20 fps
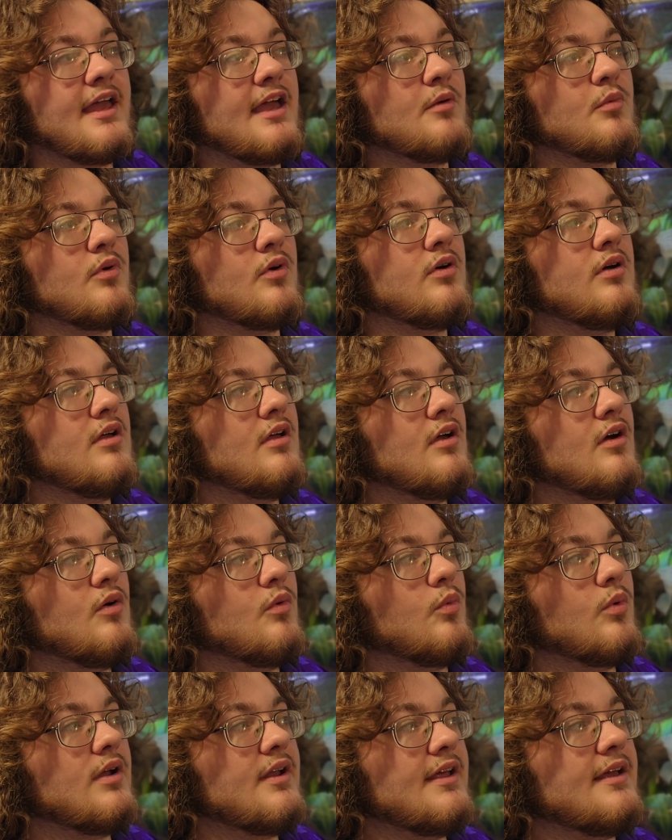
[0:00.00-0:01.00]

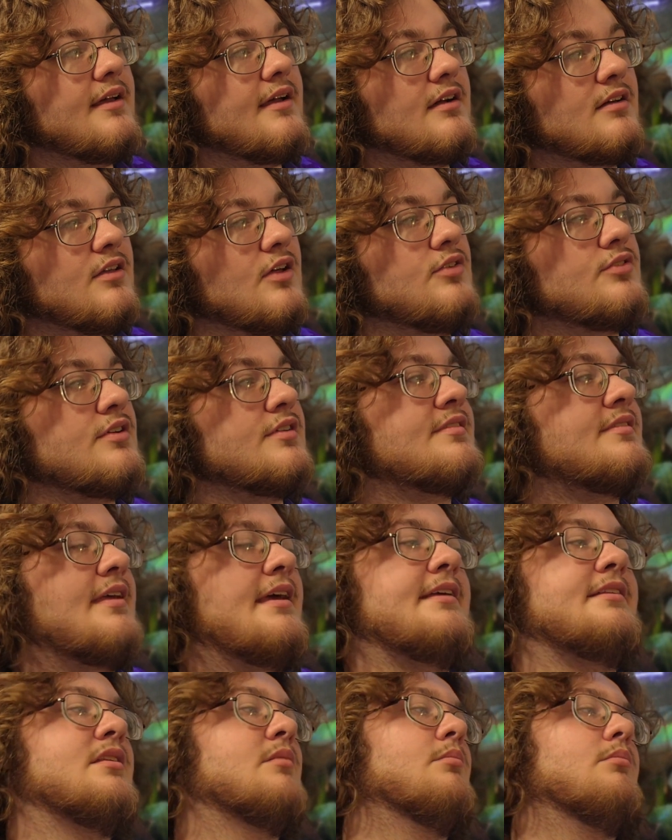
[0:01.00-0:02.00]
Wooden enclosures
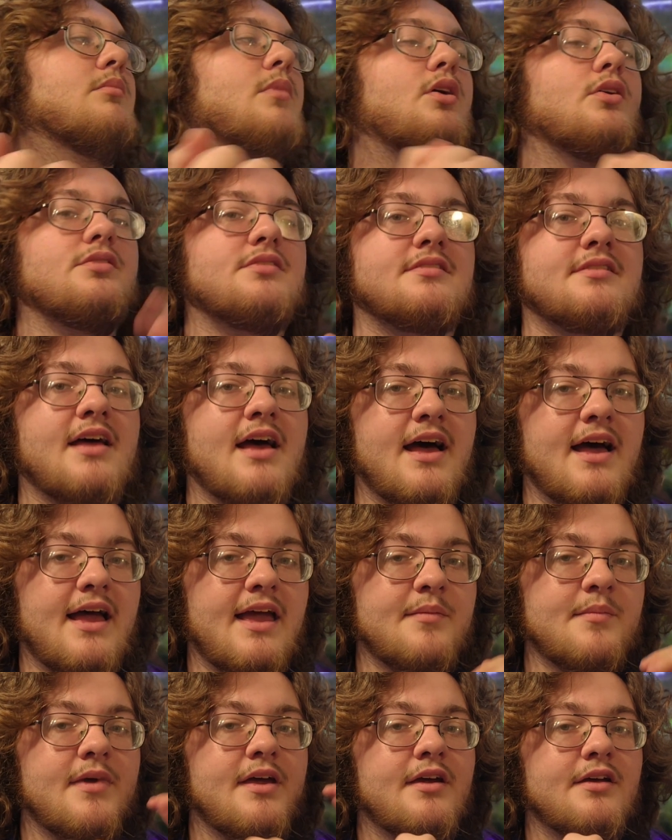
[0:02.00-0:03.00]
take the most
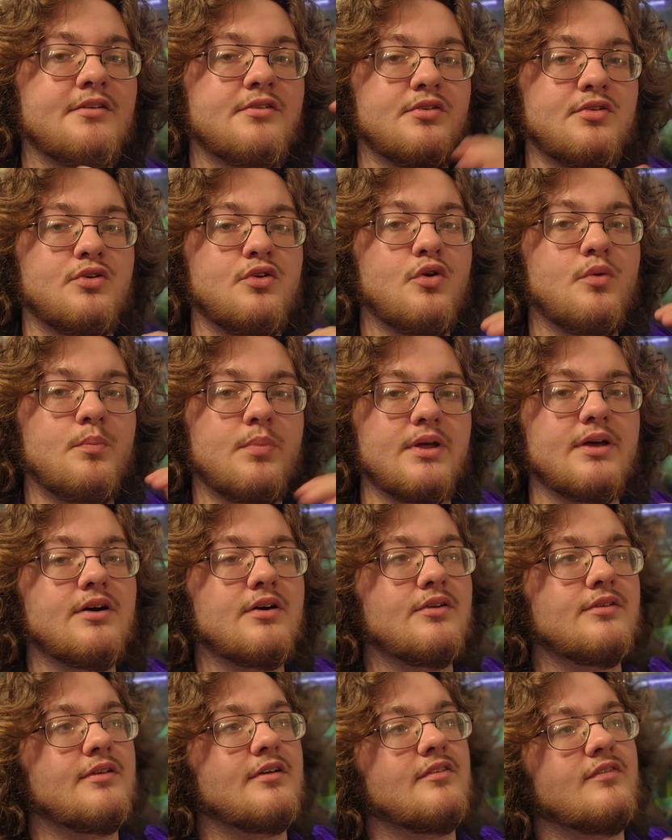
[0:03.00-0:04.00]
time to
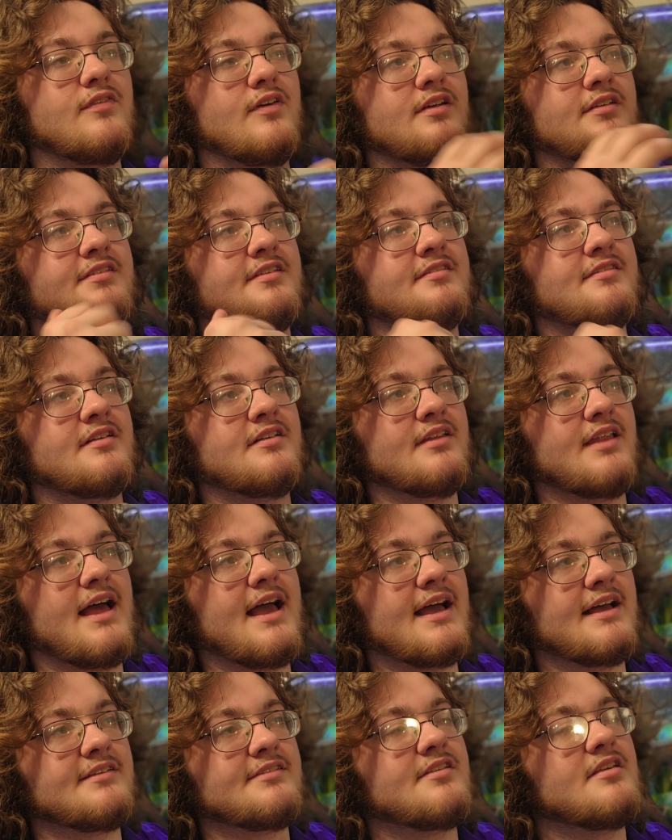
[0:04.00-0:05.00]
build versus
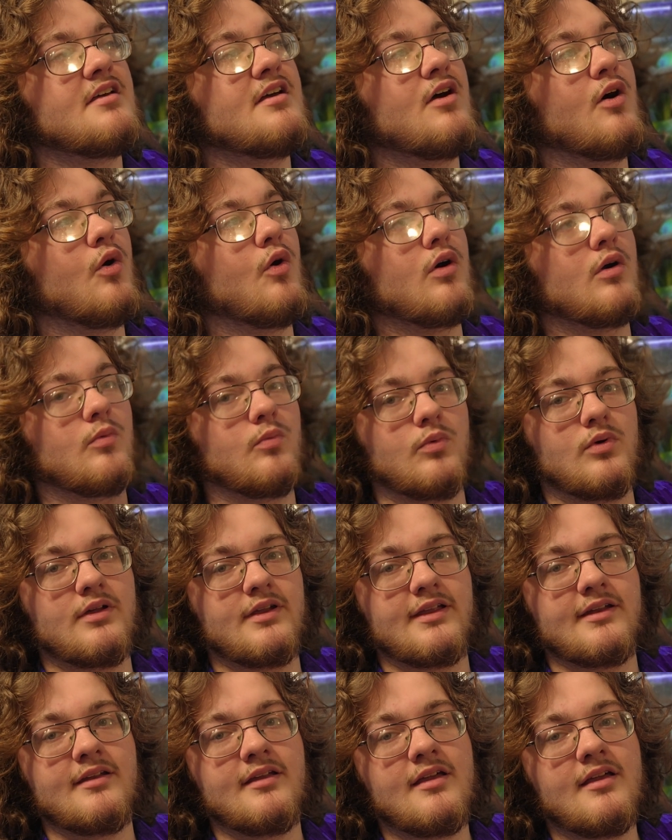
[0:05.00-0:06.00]
glass or
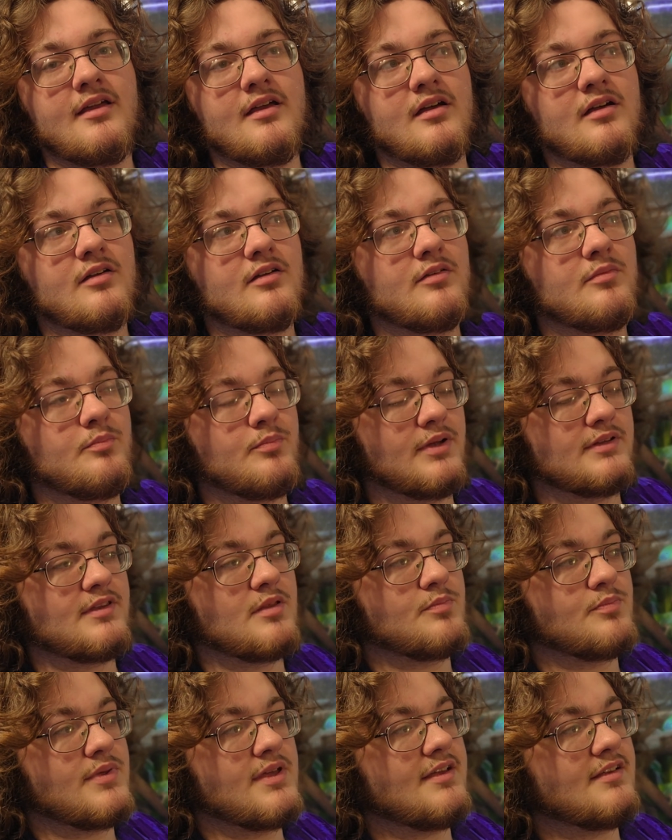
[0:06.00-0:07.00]
wooden. But the
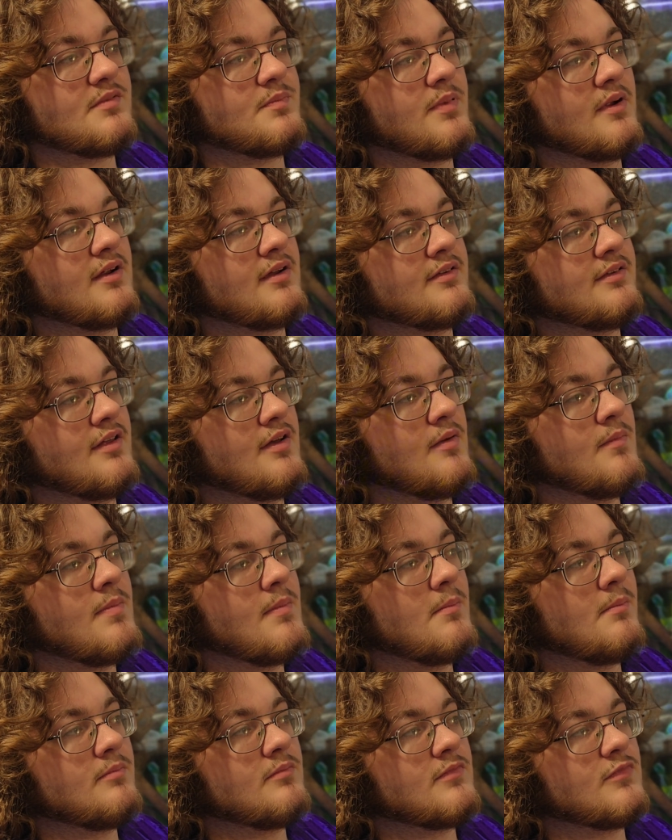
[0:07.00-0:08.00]
biggest perk though
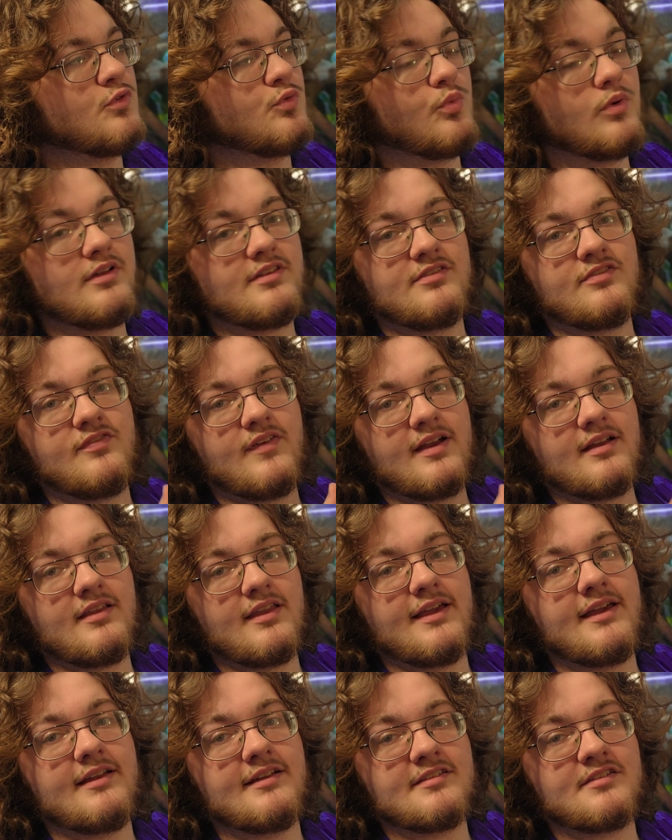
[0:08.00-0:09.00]
is wood's
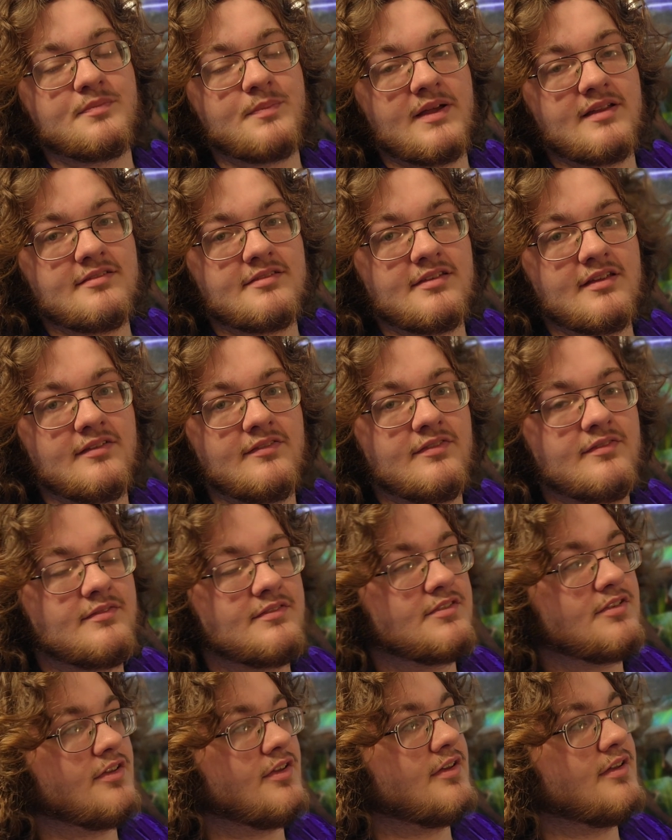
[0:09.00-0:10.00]
fairly inexpensive.
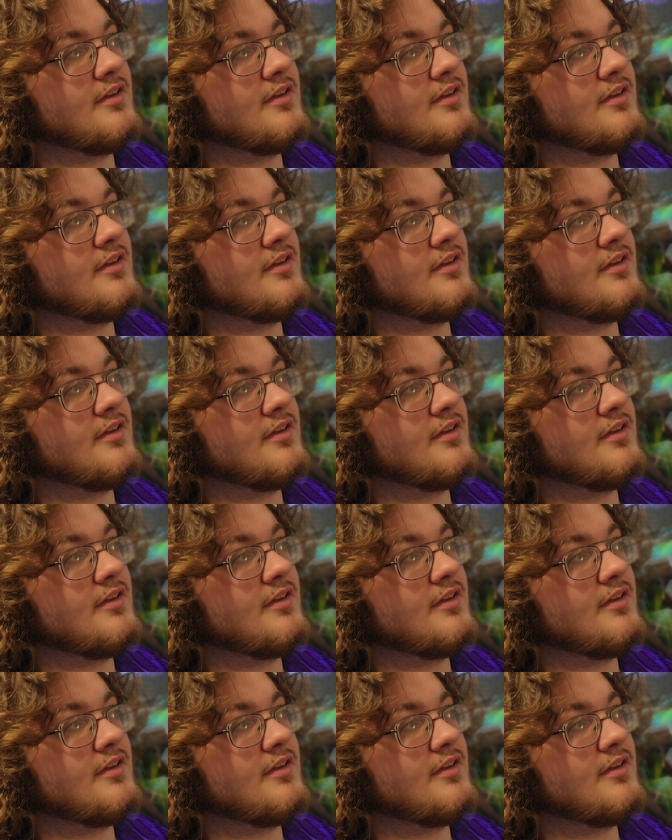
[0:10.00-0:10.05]
So you